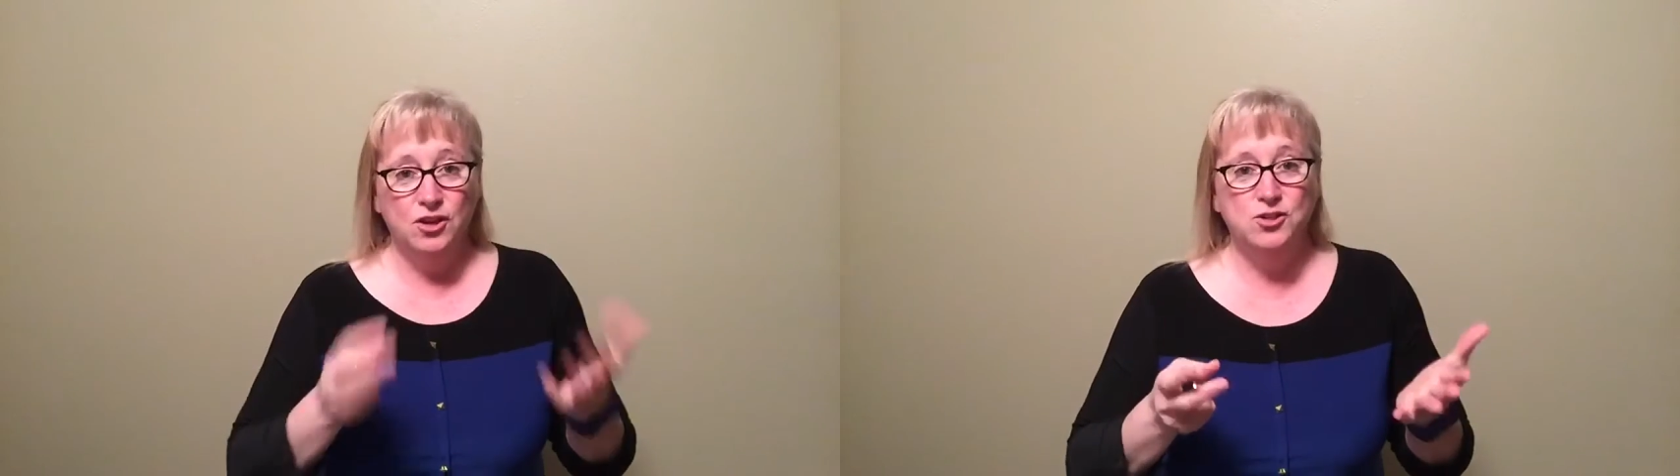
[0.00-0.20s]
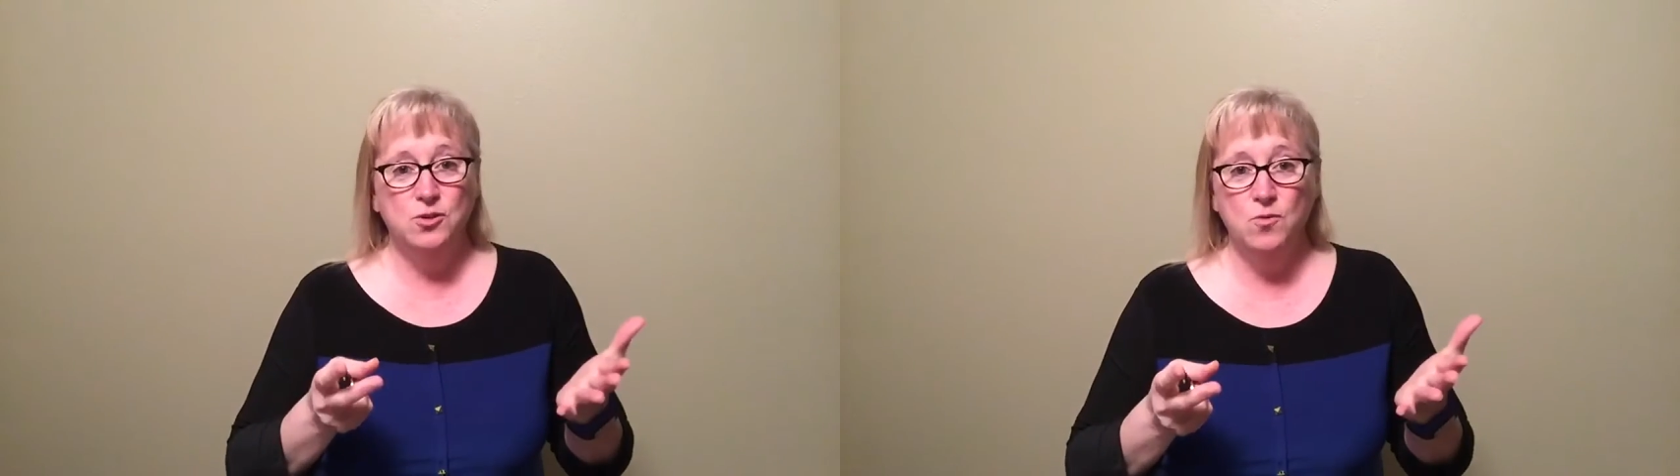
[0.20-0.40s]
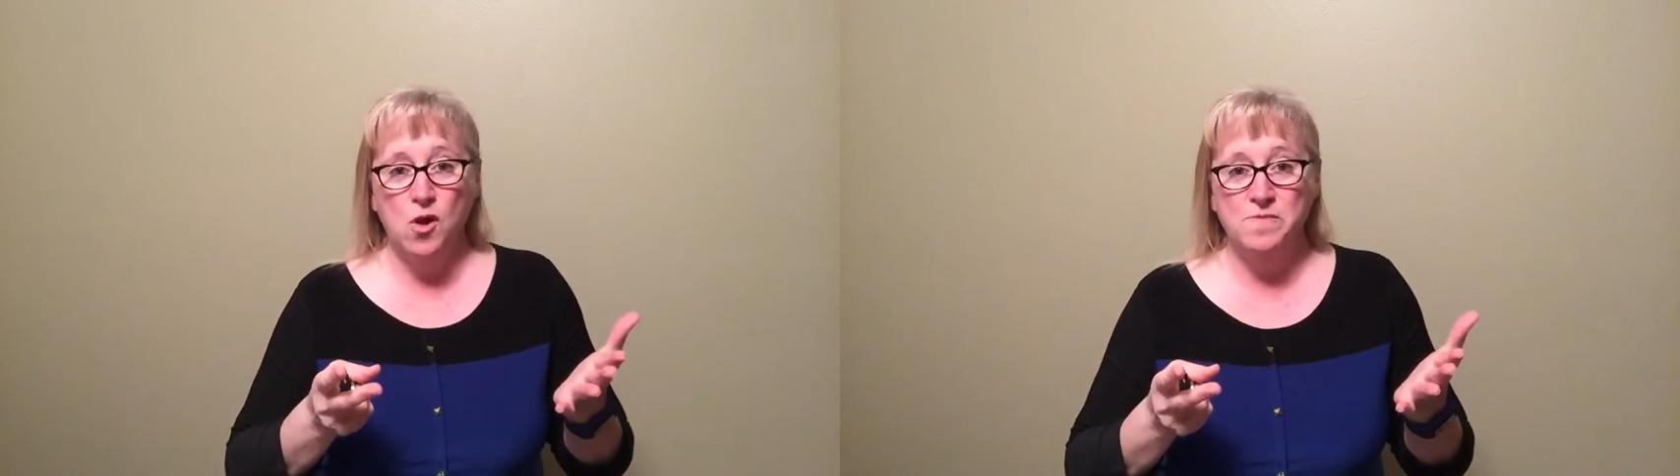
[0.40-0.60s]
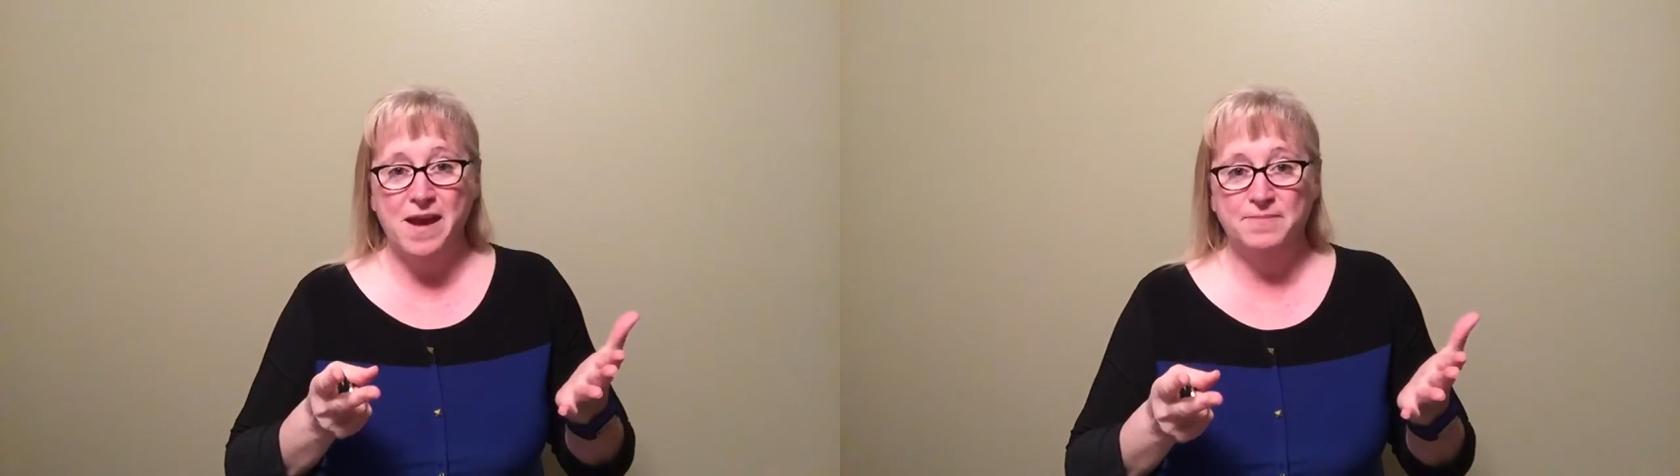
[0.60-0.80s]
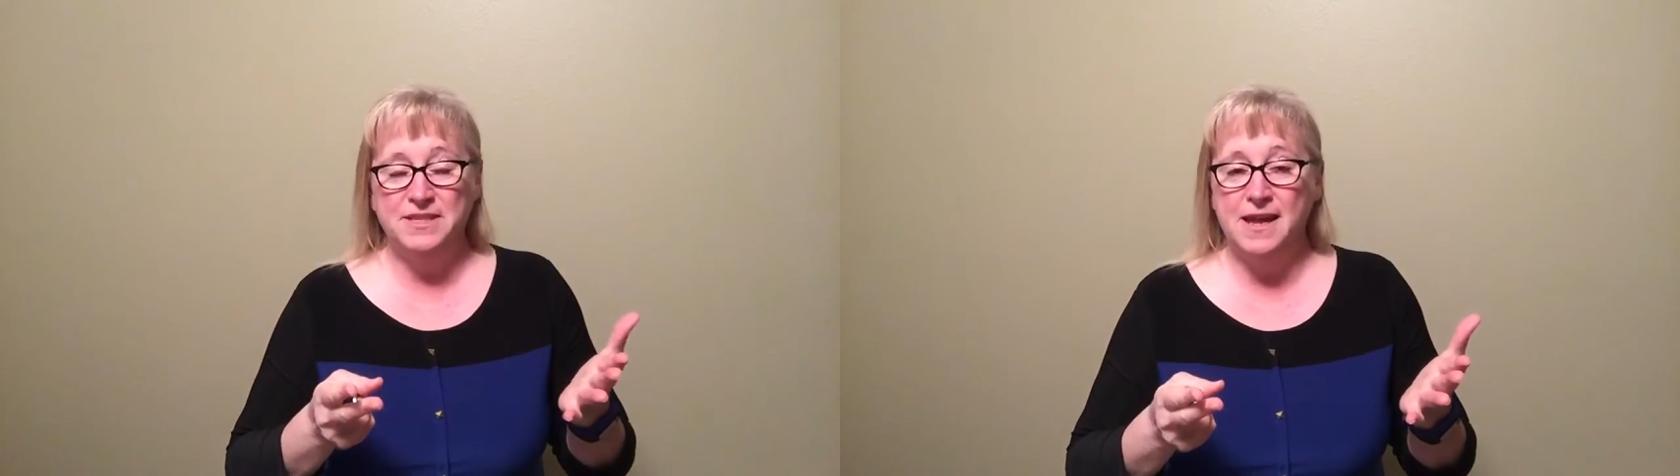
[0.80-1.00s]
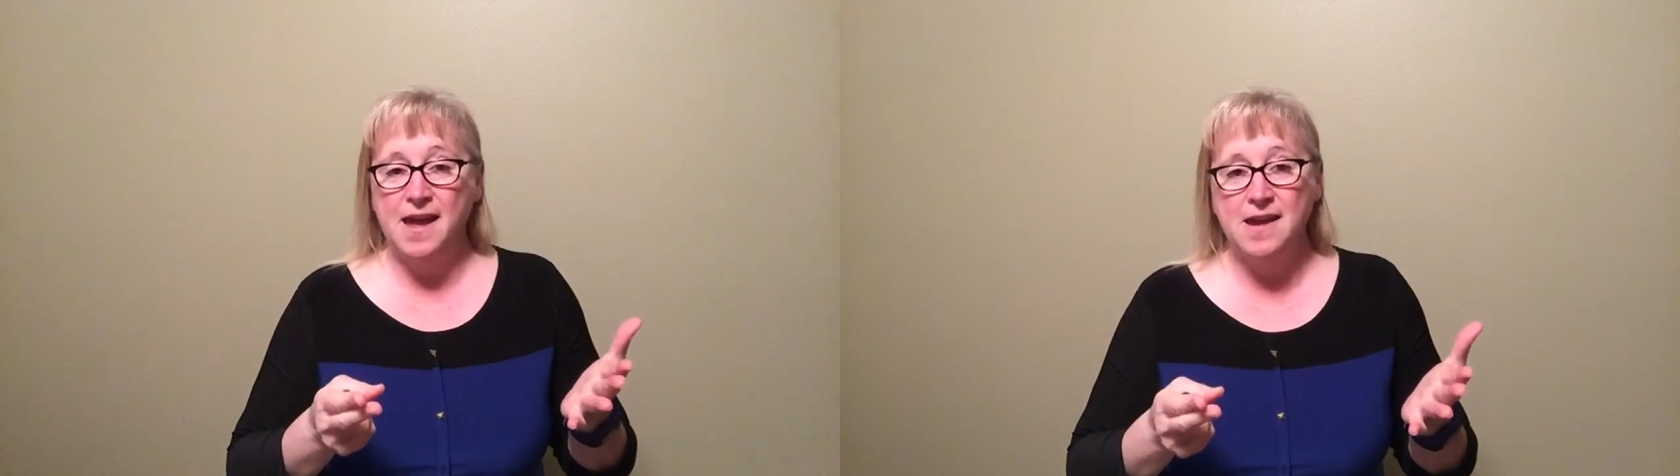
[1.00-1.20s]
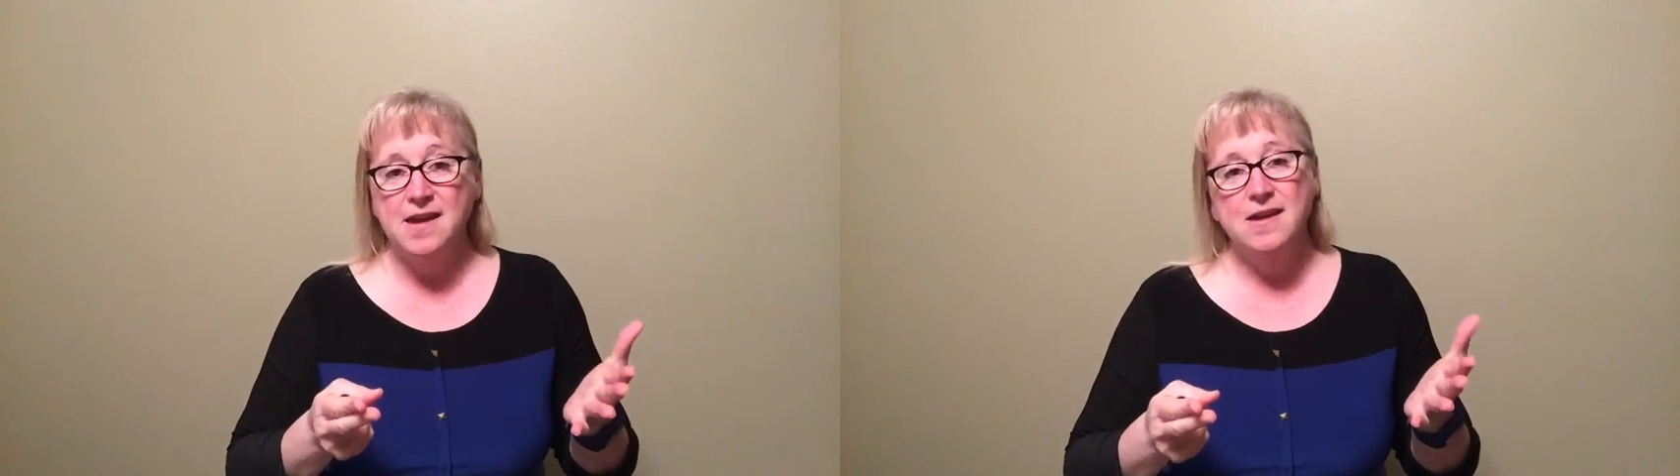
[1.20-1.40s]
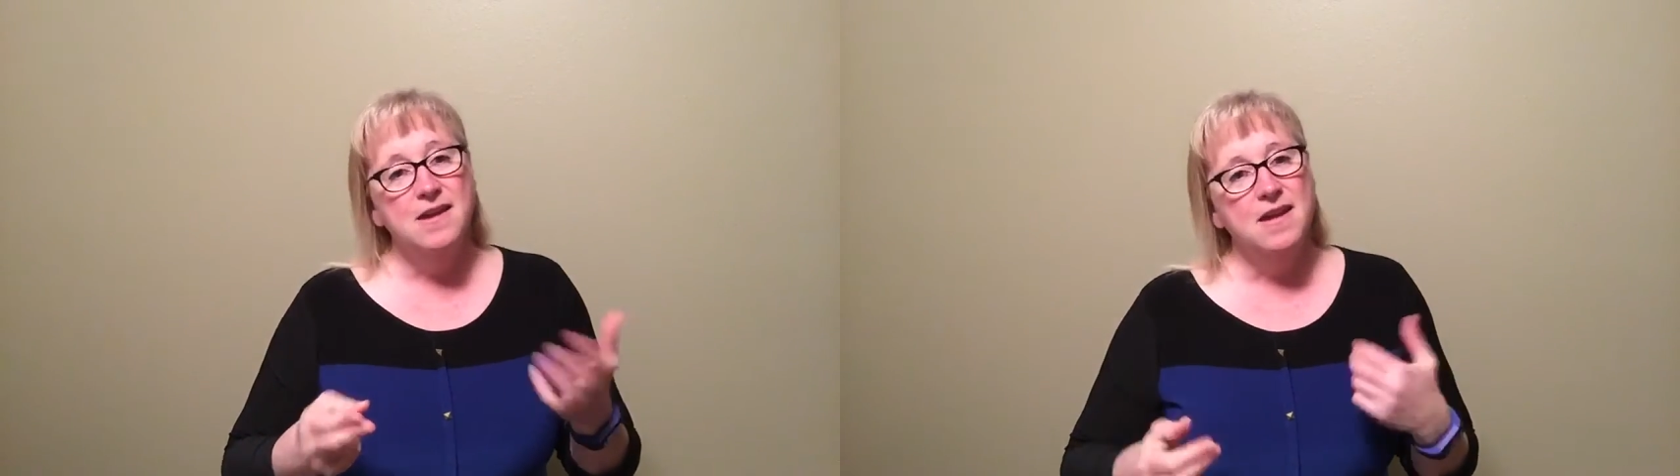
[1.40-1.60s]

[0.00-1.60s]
gonna do a roadmap today,